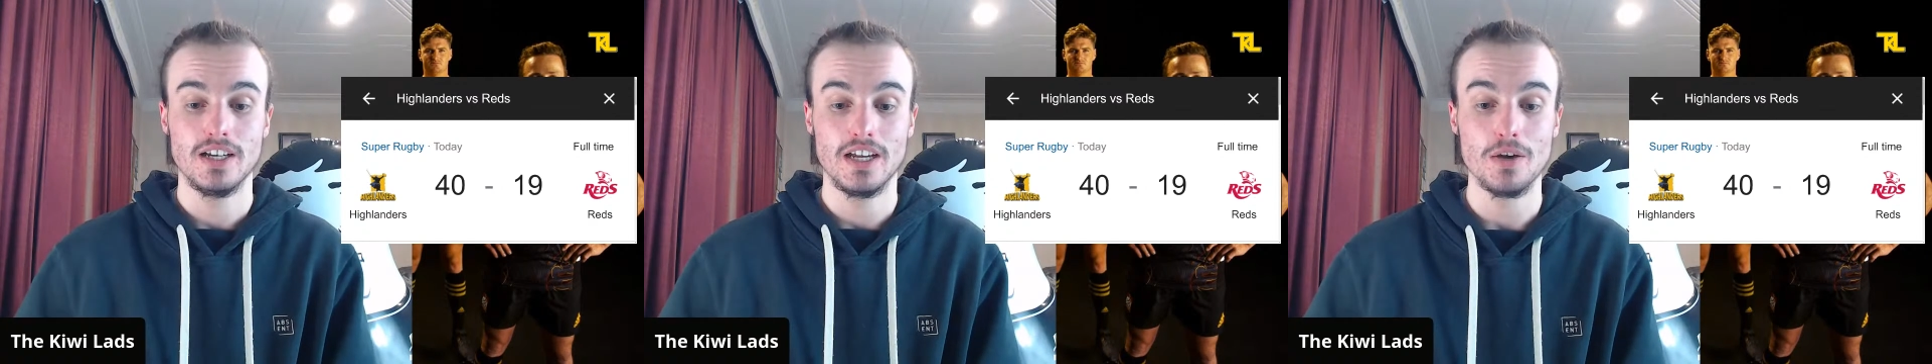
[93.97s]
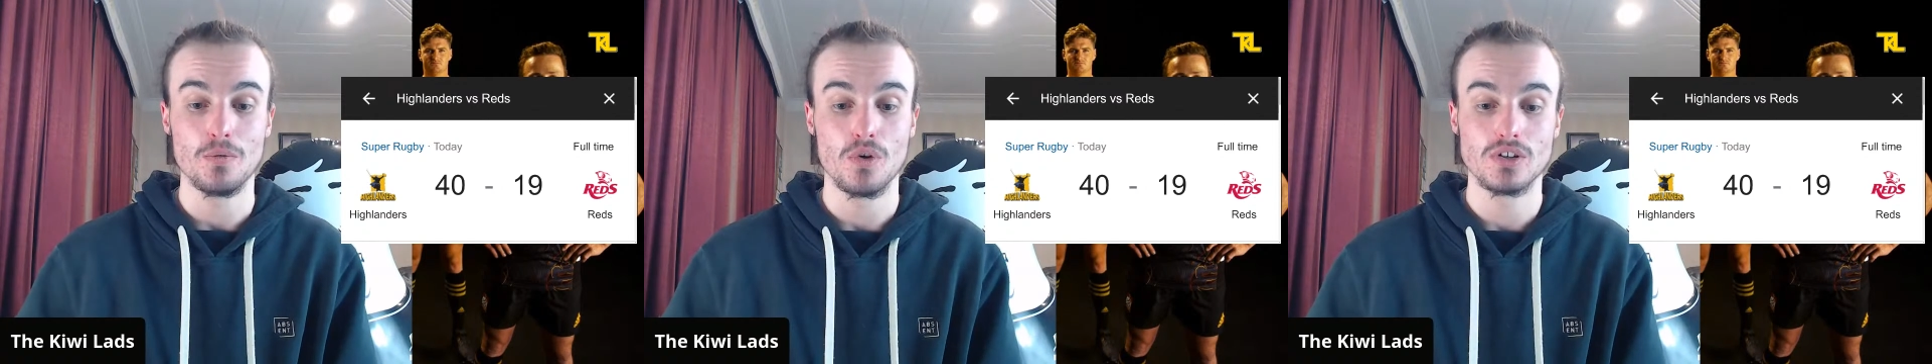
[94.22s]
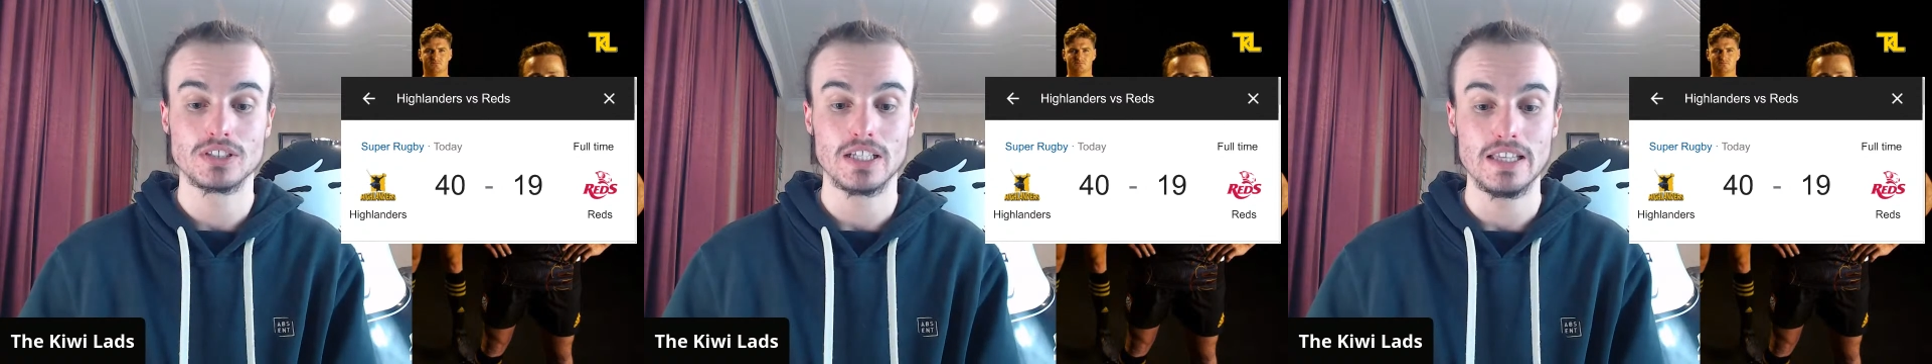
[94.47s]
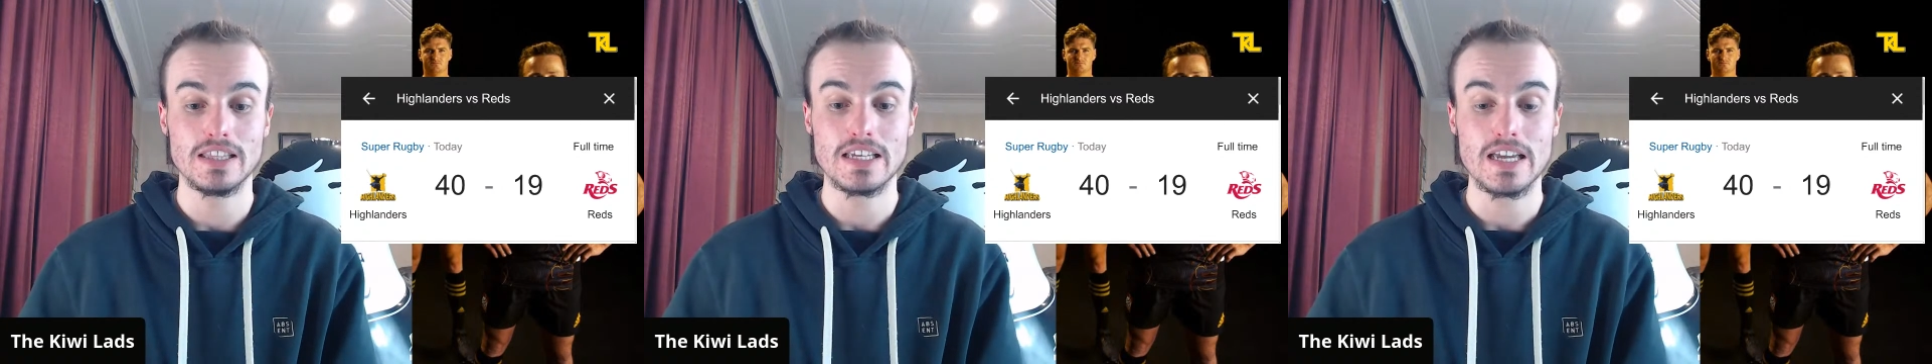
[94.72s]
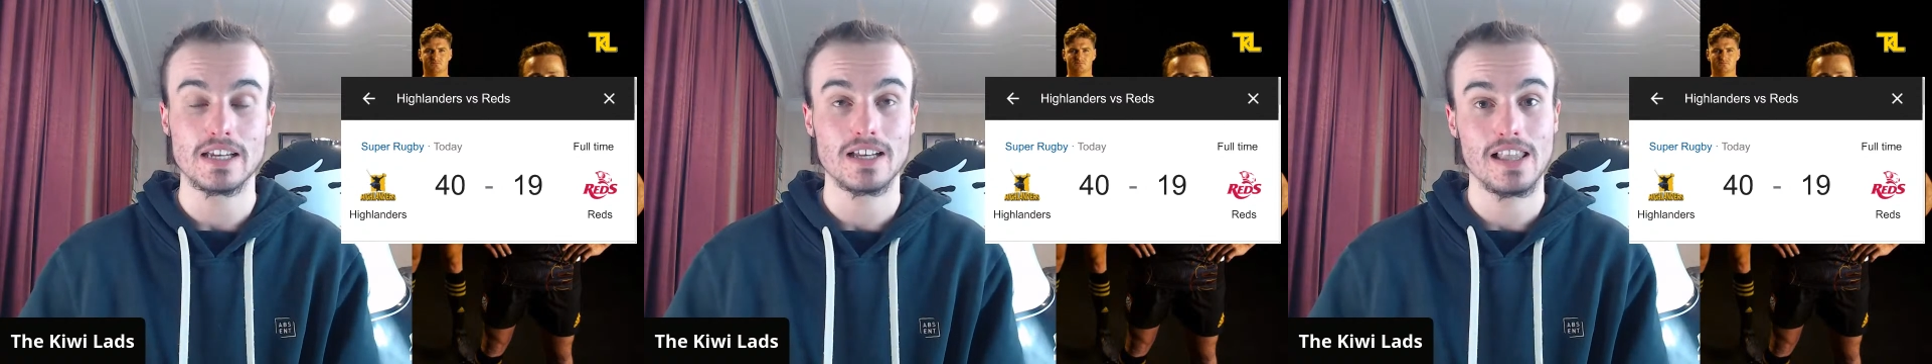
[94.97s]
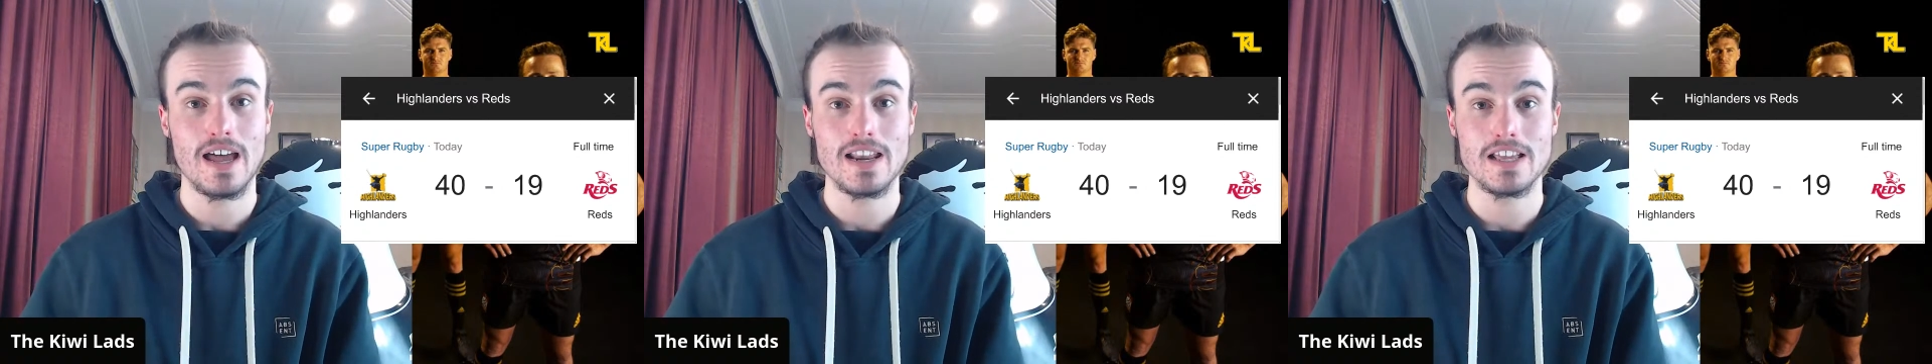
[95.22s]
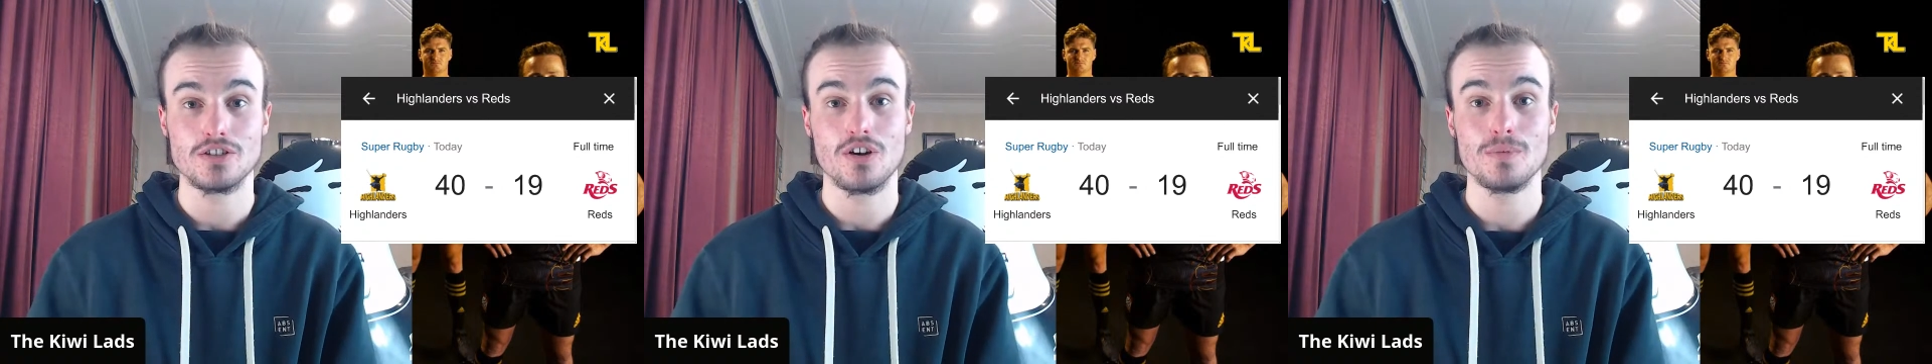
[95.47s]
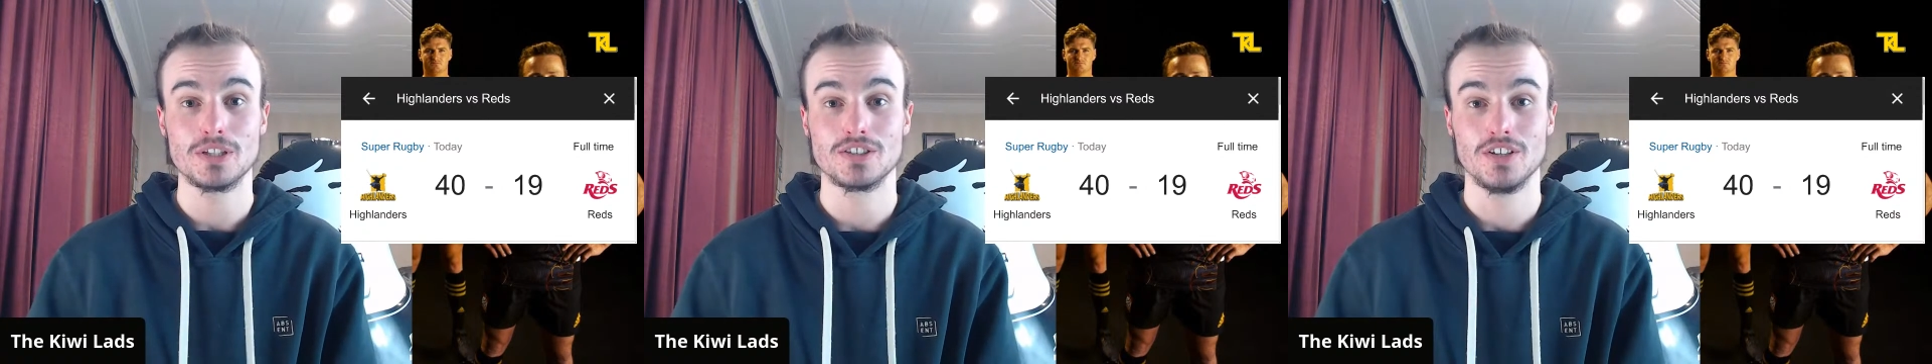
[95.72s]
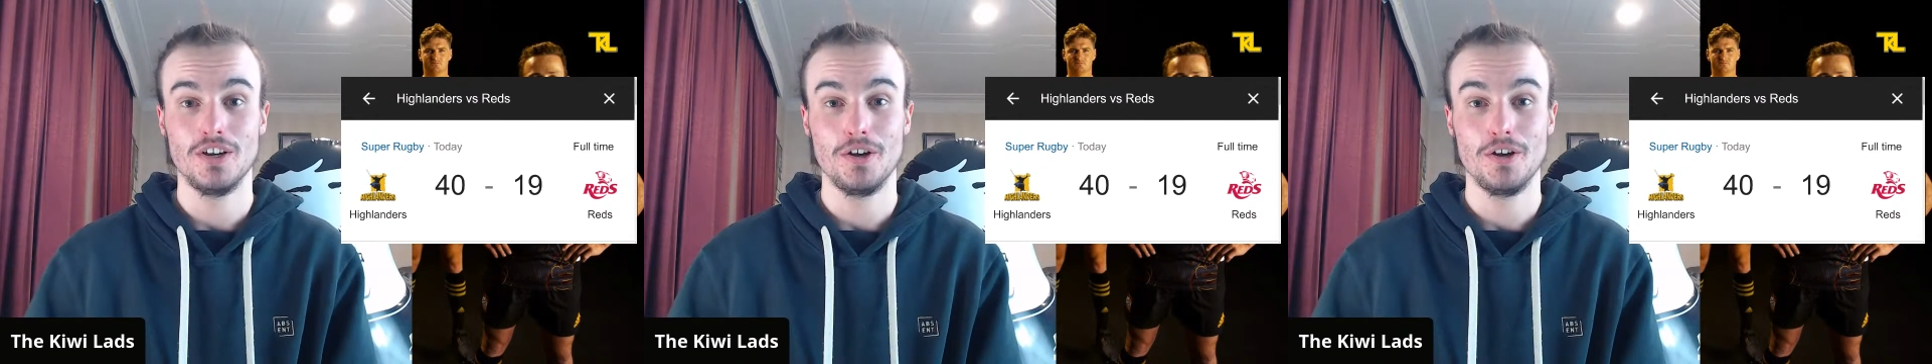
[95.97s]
It was in the end Kalani Thomas